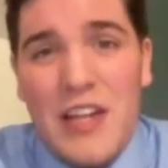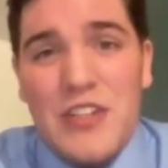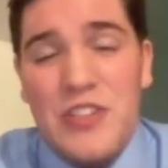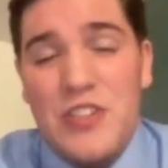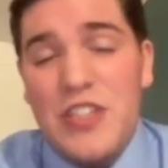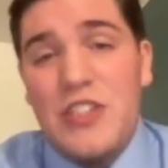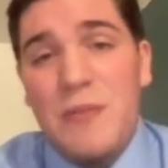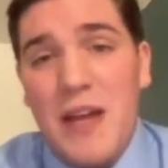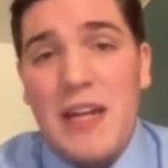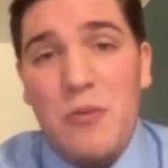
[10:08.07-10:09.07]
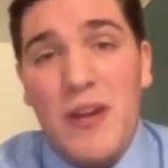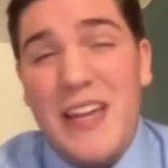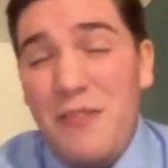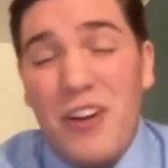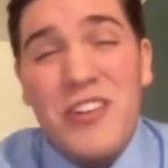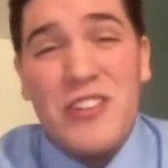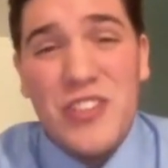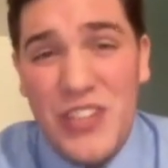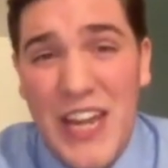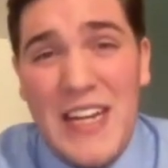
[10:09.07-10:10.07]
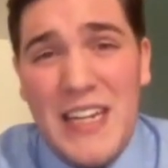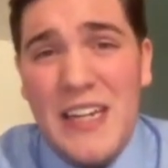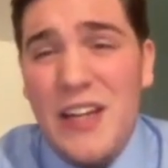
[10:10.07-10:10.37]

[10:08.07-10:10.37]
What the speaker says: systematic way of understanding